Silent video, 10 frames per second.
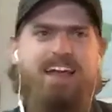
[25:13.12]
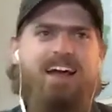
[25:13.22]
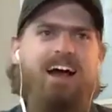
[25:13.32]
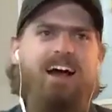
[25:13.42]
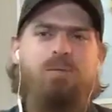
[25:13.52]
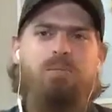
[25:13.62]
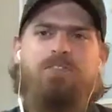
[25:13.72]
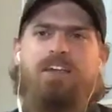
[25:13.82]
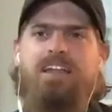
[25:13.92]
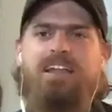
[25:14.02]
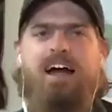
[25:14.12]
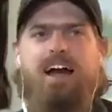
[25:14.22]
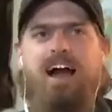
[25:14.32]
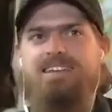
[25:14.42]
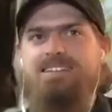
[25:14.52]
But then
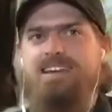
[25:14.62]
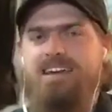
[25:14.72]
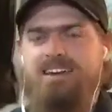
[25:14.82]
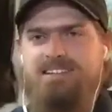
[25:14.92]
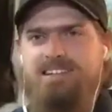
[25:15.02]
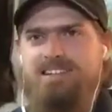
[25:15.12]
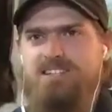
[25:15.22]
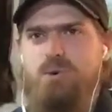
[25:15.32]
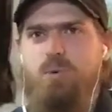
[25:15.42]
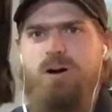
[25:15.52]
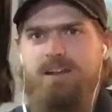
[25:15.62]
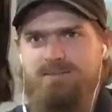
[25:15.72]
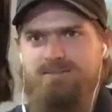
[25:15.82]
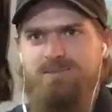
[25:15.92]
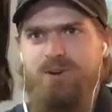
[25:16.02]
Isaiah
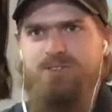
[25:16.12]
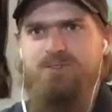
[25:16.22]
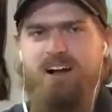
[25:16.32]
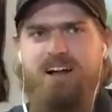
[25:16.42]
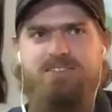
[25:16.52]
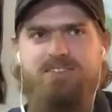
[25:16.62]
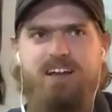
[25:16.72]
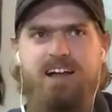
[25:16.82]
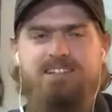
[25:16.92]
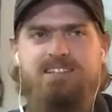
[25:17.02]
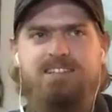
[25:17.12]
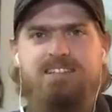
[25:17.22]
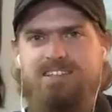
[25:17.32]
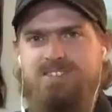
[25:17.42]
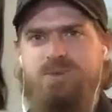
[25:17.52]
61 verse 5 actually
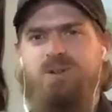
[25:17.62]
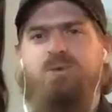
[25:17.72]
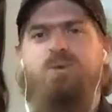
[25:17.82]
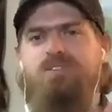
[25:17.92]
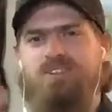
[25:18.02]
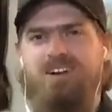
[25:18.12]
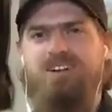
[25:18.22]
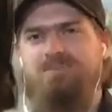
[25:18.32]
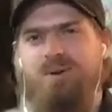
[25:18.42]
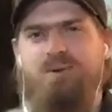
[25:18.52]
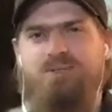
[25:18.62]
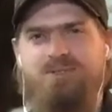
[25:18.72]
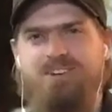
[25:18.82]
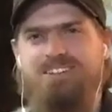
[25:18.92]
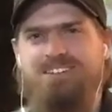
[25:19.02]
says, it's one of our
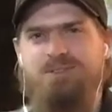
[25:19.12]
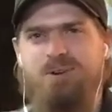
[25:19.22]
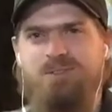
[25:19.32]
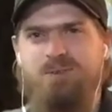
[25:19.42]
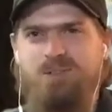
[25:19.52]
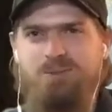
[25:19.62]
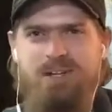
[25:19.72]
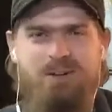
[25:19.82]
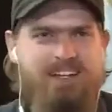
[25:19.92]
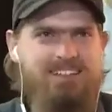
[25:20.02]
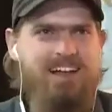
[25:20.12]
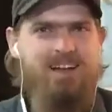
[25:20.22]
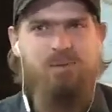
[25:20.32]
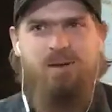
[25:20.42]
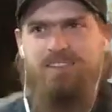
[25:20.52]
poster verses, one of the ones we get really
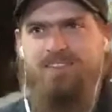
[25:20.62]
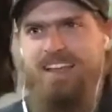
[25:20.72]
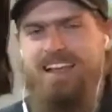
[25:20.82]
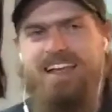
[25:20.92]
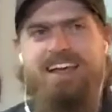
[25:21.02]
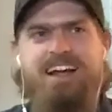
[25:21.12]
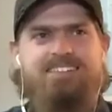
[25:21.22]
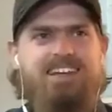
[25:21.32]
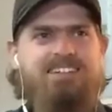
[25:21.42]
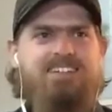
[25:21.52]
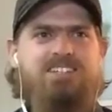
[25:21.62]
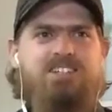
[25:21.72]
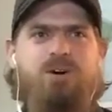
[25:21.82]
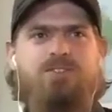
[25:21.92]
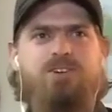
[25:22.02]
excited about. In Isaiah
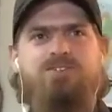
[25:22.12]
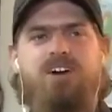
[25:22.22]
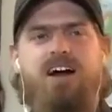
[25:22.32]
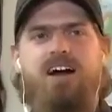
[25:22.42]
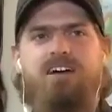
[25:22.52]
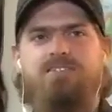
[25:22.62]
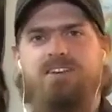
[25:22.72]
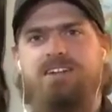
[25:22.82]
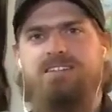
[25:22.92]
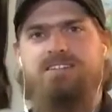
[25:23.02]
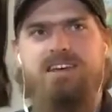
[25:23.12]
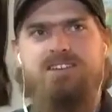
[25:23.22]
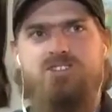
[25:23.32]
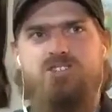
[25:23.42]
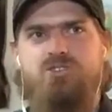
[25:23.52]
61 verse 5, it
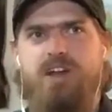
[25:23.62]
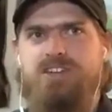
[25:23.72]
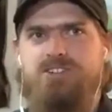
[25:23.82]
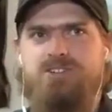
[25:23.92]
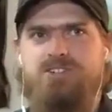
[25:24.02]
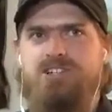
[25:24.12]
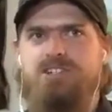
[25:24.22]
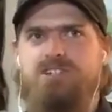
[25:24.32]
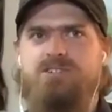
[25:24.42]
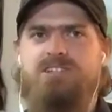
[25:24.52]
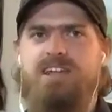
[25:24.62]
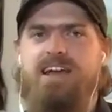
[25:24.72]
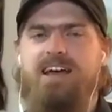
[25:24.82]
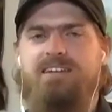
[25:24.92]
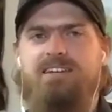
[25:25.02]
says, strangers shall
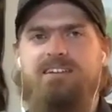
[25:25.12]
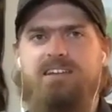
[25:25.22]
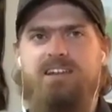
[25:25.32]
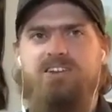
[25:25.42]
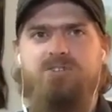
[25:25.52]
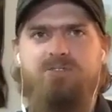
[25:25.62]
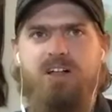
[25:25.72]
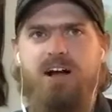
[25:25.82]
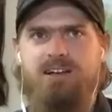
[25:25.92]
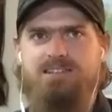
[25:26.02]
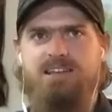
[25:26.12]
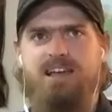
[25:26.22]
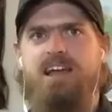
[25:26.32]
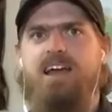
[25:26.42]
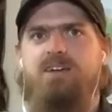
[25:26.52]
stand and tend your flocks,
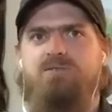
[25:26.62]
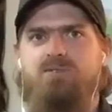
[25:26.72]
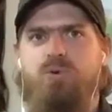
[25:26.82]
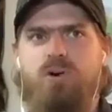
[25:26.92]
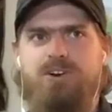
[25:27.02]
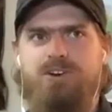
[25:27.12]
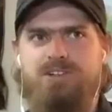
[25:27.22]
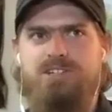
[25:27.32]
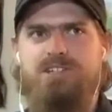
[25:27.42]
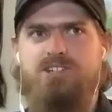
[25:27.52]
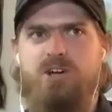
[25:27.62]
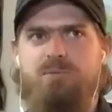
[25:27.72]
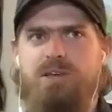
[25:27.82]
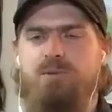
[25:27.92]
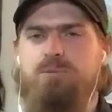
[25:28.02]
and foreigners shall
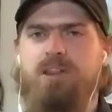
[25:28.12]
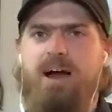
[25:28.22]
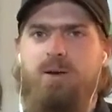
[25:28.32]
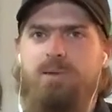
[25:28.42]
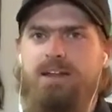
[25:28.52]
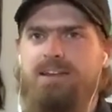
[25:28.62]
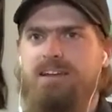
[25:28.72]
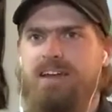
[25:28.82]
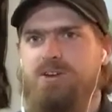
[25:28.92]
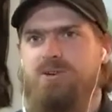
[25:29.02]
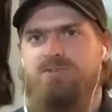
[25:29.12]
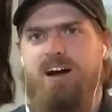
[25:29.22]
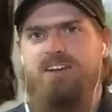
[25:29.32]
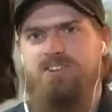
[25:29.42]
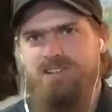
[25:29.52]
be your plowmen and your
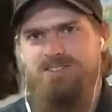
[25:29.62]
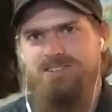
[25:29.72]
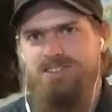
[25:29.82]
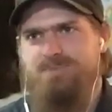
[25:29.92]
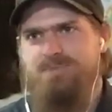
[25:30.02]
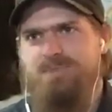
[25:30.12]
vine dressers.